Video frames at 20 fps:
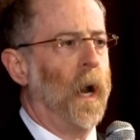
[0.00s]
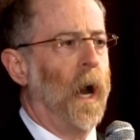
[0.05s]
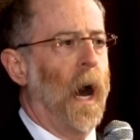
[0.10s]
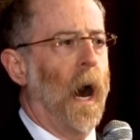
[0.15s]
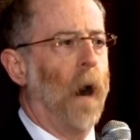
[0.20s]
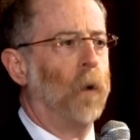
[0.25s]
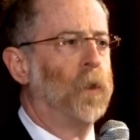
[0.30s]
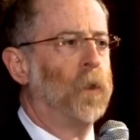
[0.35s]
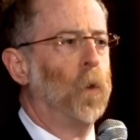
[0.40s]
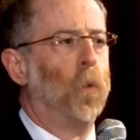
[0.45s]

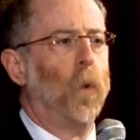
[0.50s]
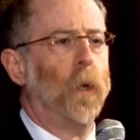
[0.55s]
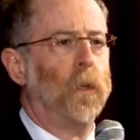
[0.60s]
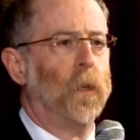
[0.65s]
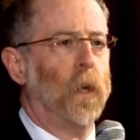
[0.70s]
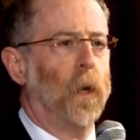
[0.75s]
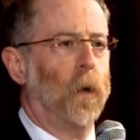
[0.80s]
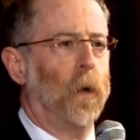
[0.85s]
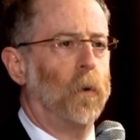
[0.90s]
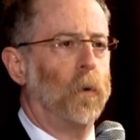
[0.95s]
out the
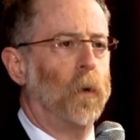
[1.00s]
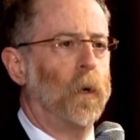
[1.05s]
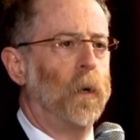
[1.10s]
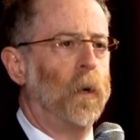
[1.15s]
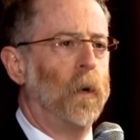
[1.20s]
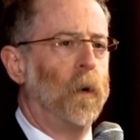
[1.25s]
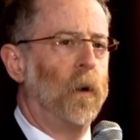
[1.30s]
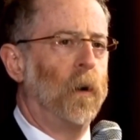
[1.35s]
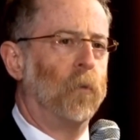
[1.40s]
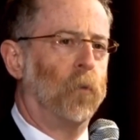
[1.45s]
window
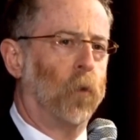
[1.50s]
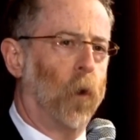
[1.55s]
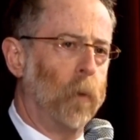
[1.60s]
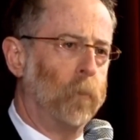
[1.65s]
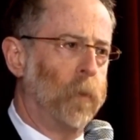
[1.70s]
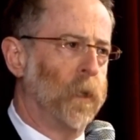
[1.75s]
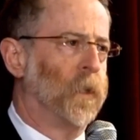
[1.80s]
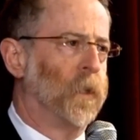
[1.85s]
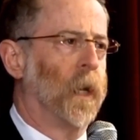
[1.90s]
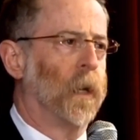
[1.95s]
for a
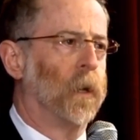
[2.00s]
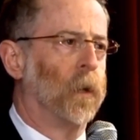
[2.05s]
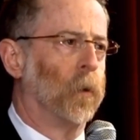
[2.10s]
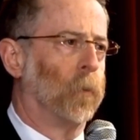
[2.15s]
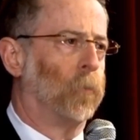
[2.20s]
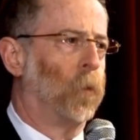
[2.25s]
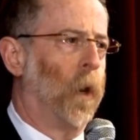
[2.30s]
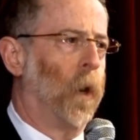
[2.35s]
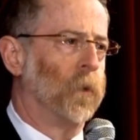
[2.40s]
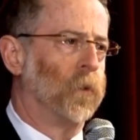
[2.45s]
particular
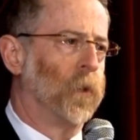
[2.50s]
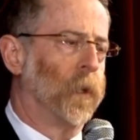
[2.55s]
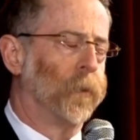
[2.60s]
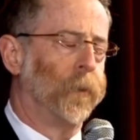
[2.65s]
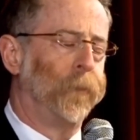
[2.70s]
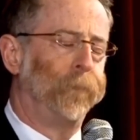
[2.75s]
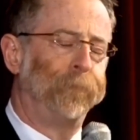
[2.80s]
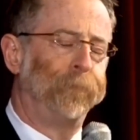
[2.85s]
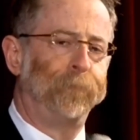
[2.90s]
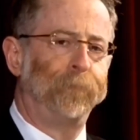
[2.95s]
project.